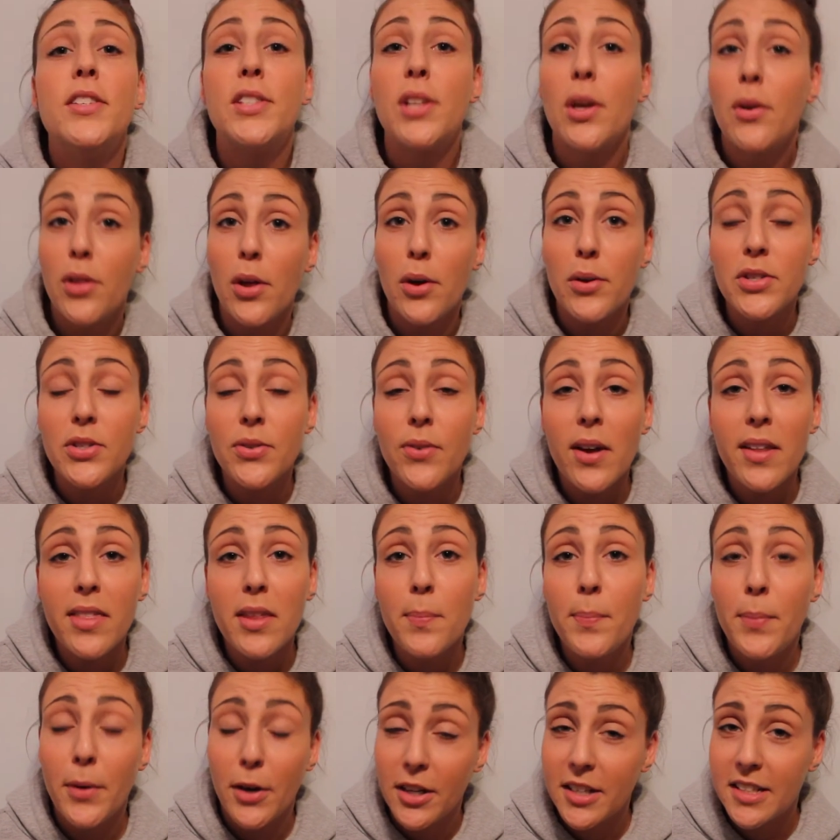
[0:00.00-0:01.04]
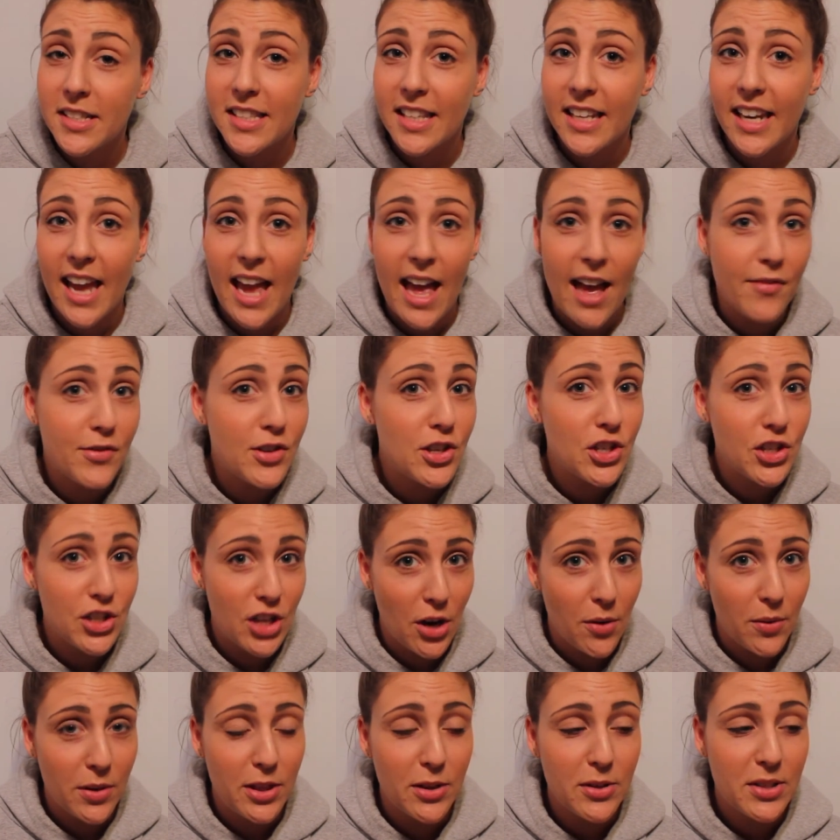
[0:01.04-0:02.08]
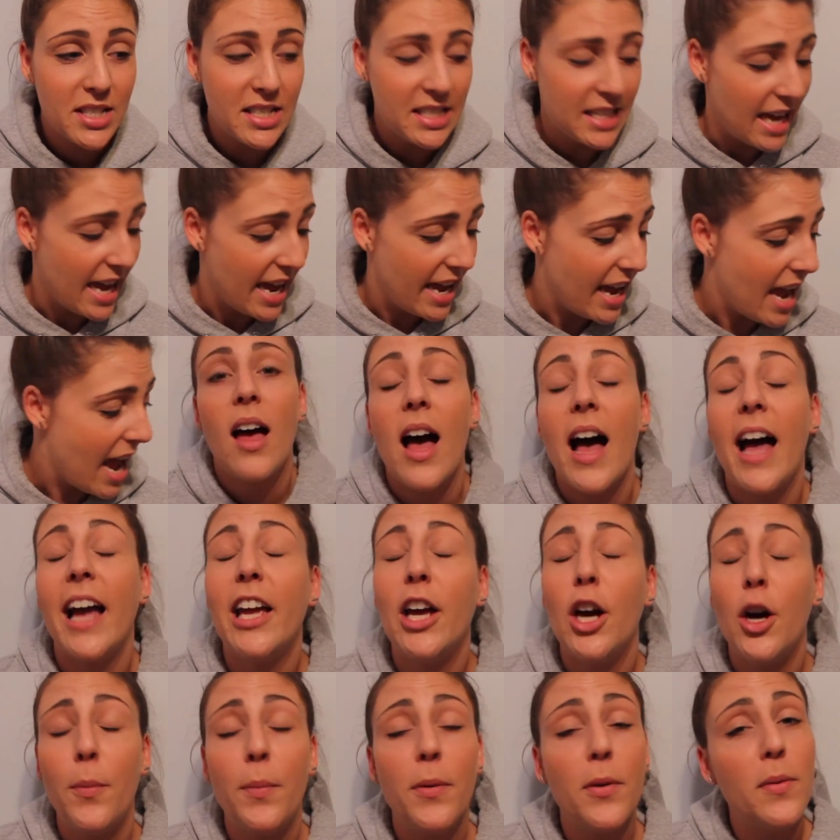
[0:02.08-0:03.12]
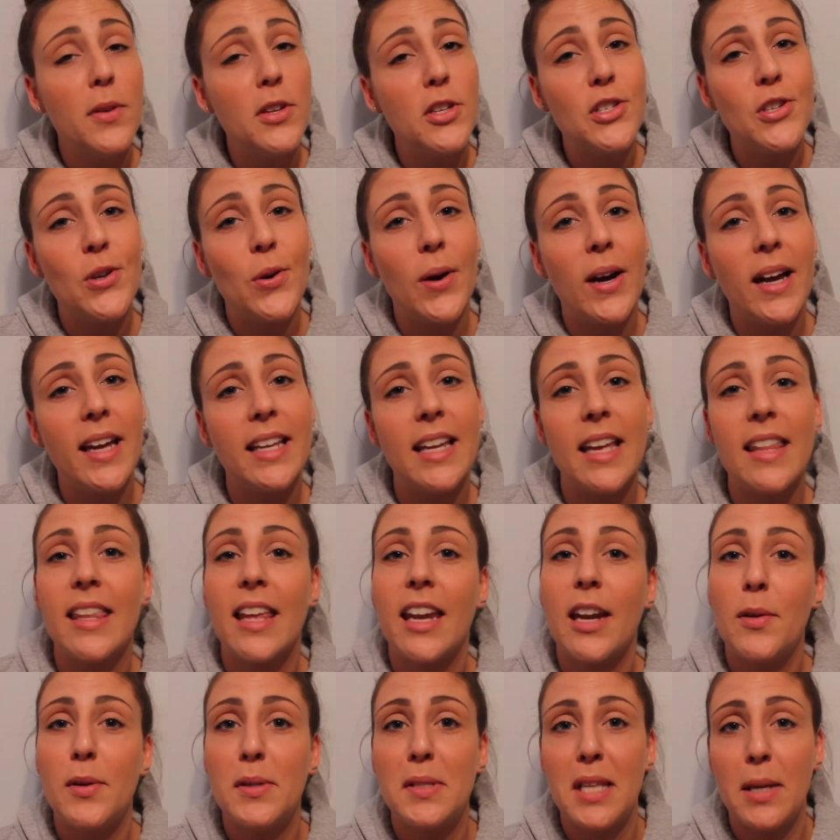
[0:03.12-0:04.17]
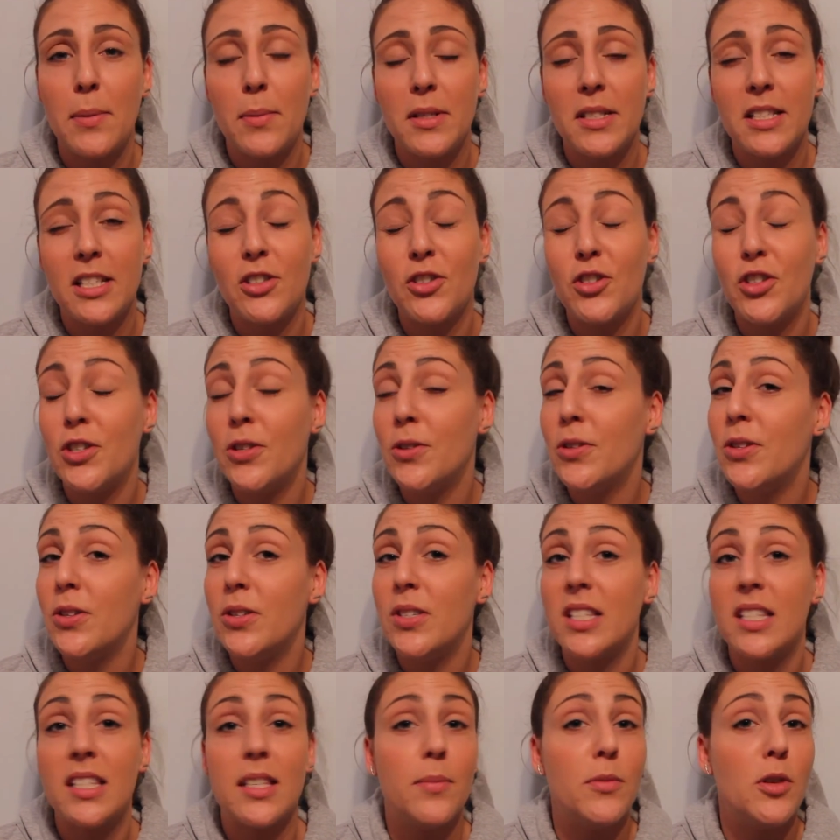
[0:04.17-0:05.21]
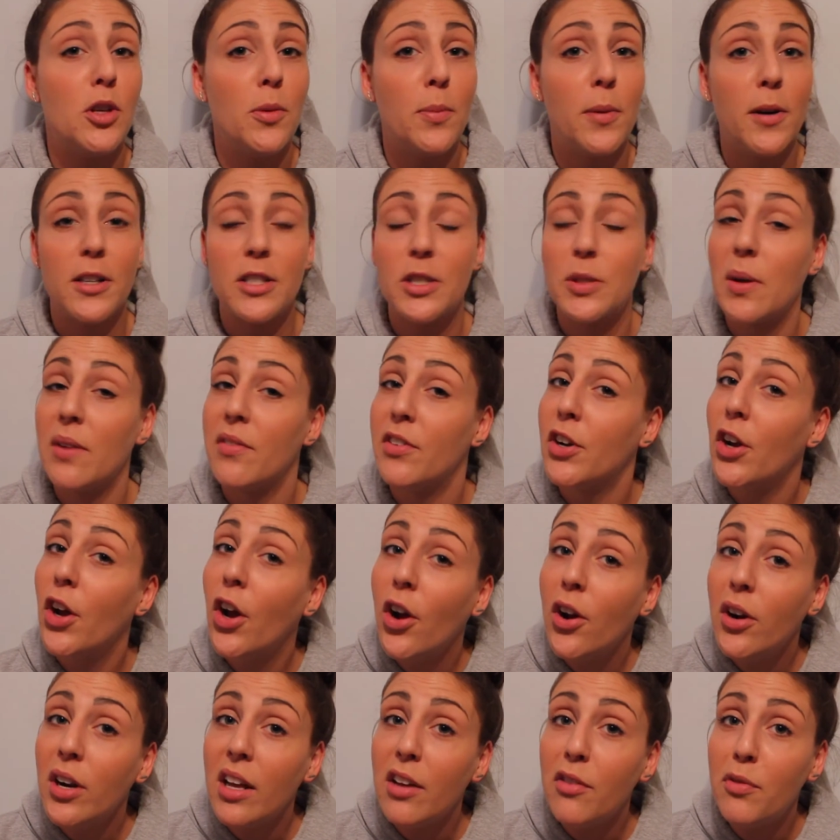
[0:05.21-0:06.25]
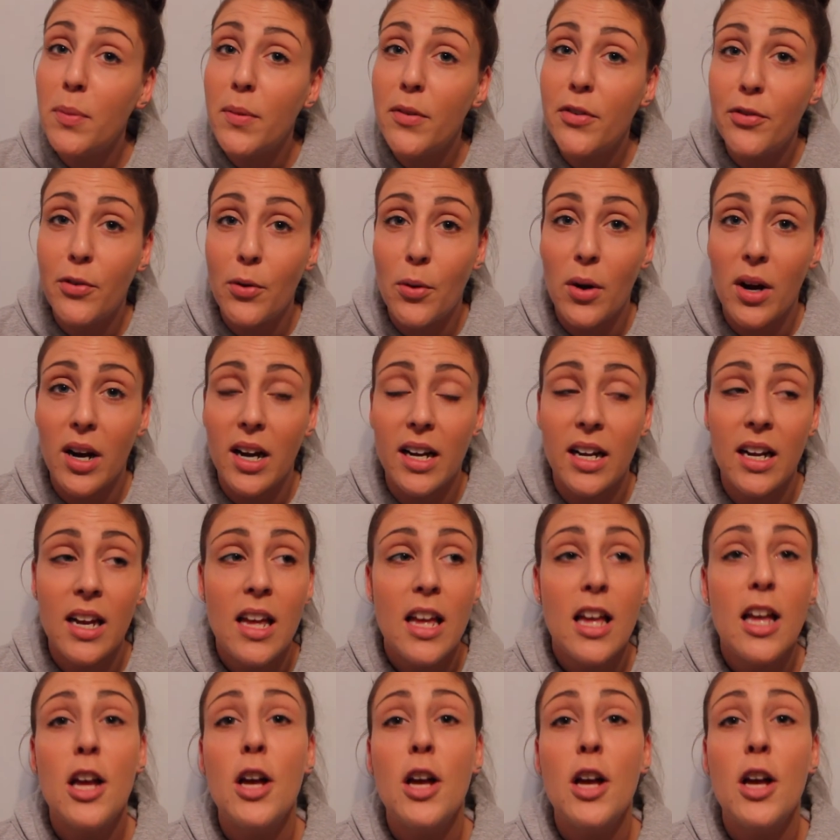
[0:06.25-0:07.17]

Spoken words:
So those are all the books that I have to share with you today. I hope you enjoyed and that I was able to introduce you to some new books you haven't heard of before.